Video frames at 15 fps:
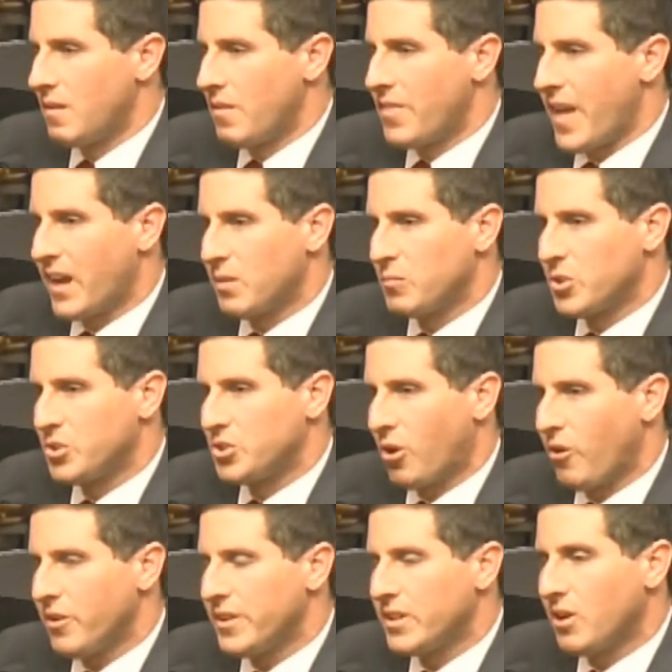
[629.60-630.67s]
that a
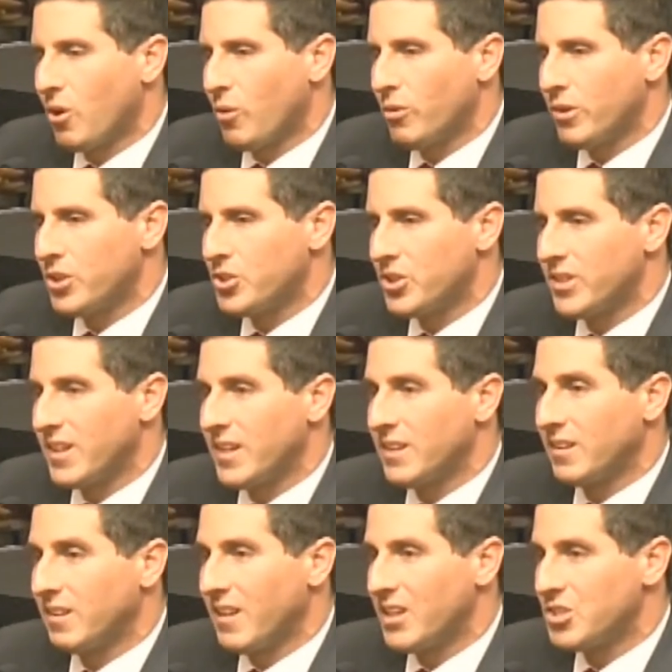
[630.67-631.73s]
majority coalition in
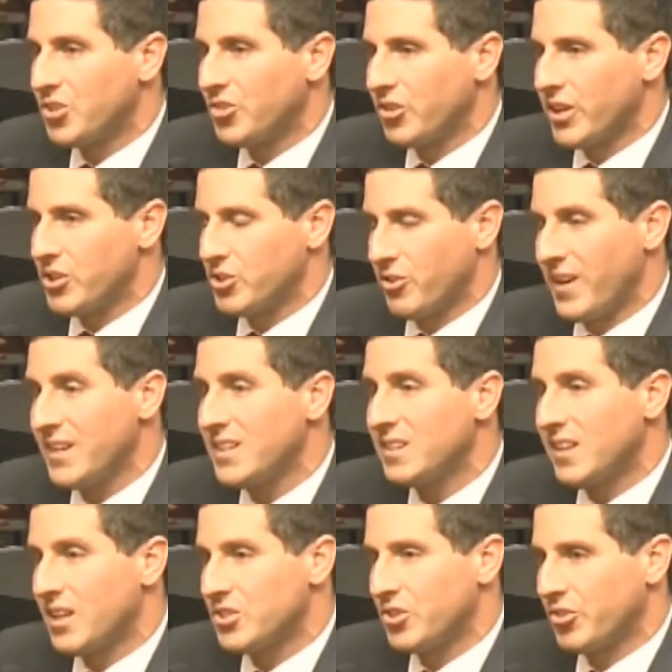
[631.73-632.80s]
the legislature, any
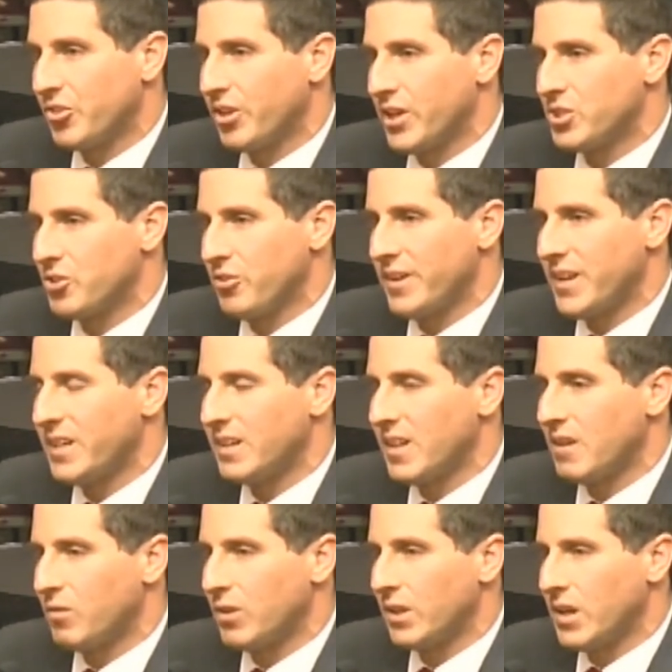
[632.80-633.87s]
legislature at any
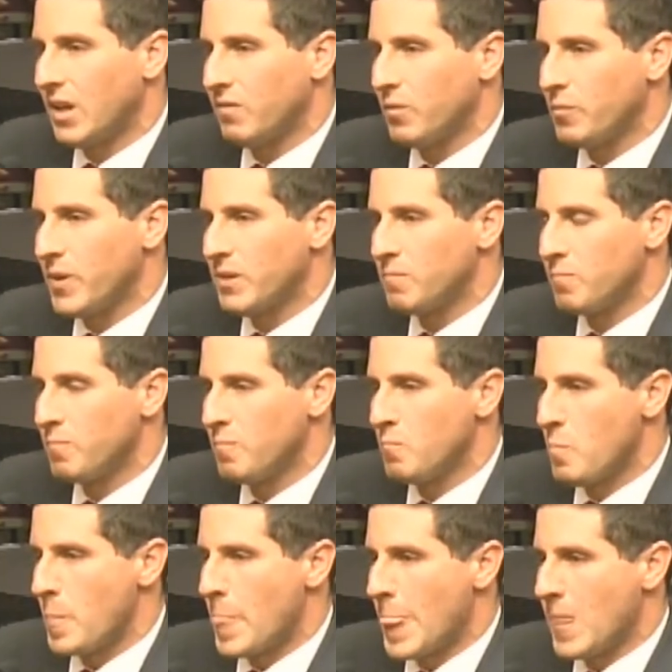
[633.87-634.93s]
level of government,
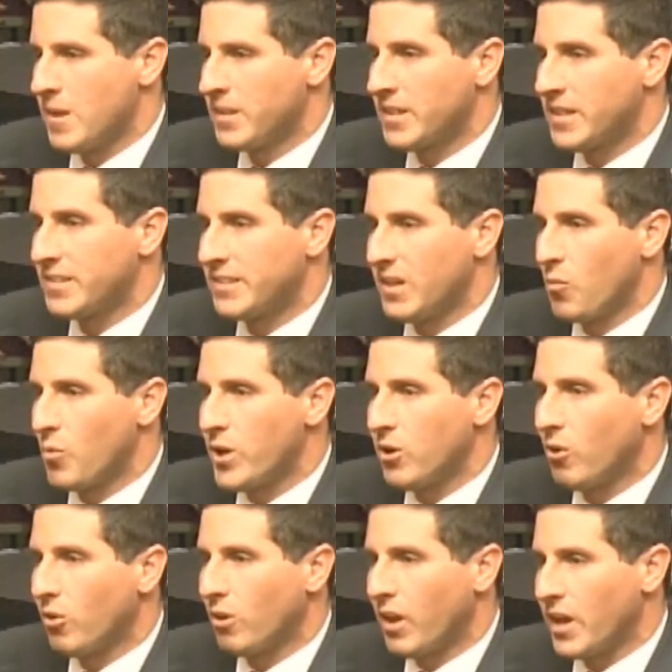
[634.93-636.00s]
can say, we
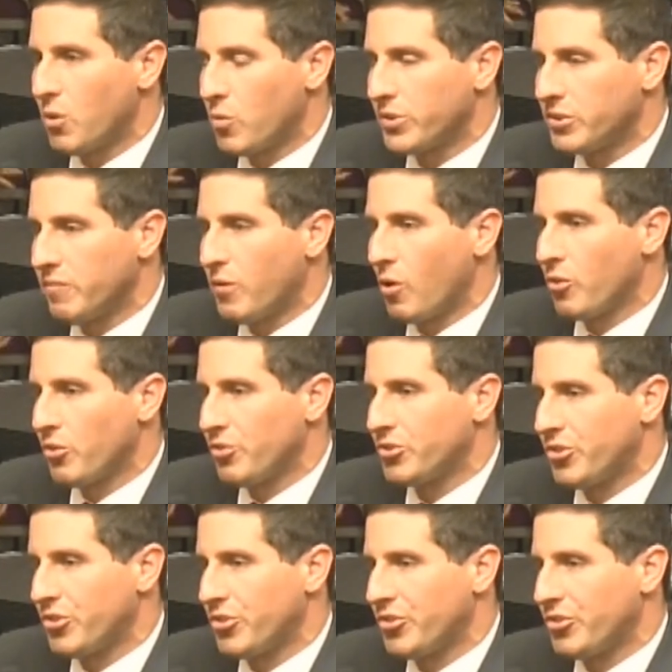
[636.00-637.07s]
don't like what the voters
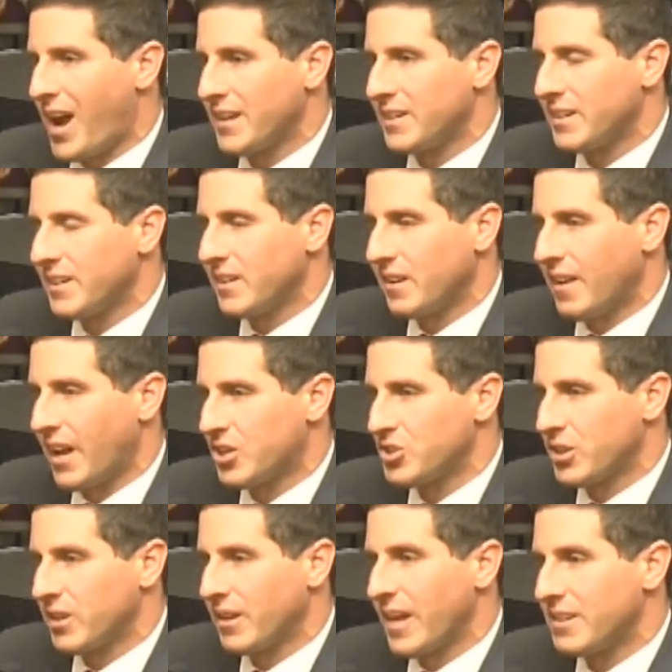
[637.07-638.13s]
decided in an
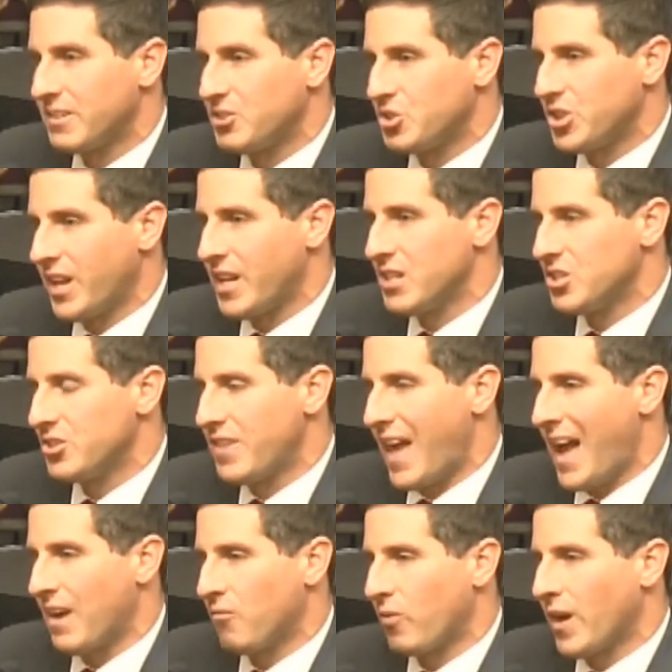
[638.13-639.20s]
election. Let's change
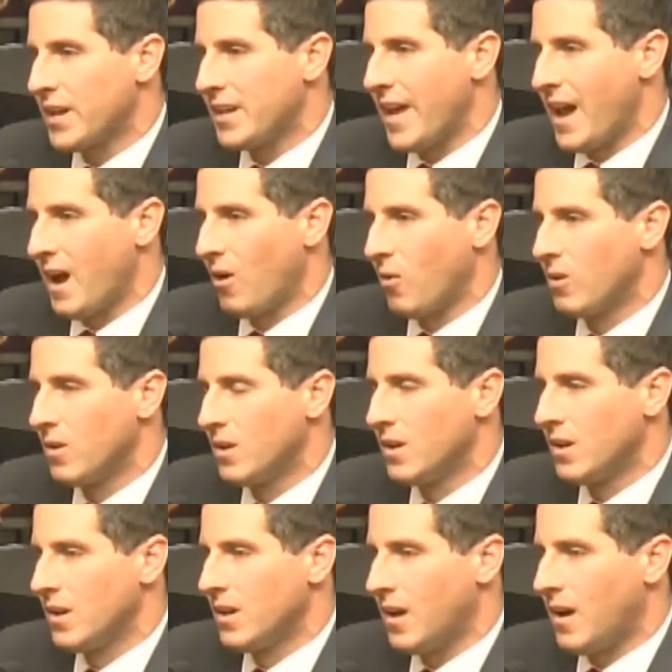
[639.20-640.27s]
that right now.
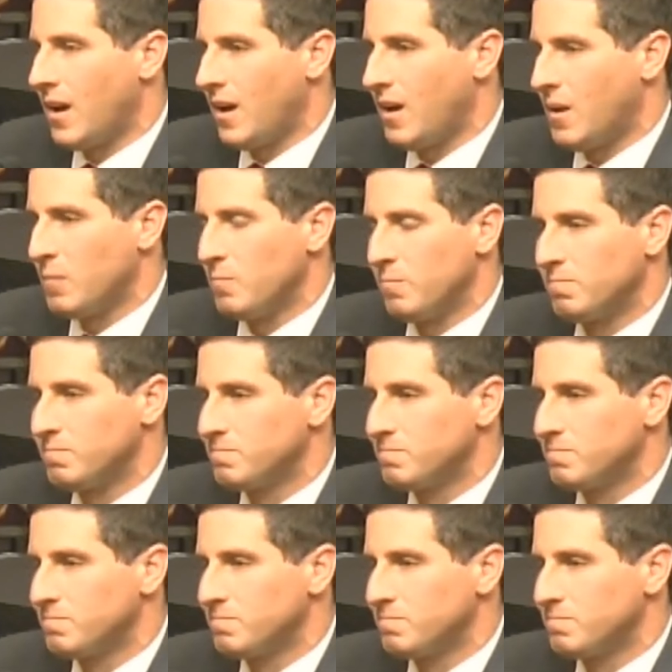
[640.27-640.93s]
Um,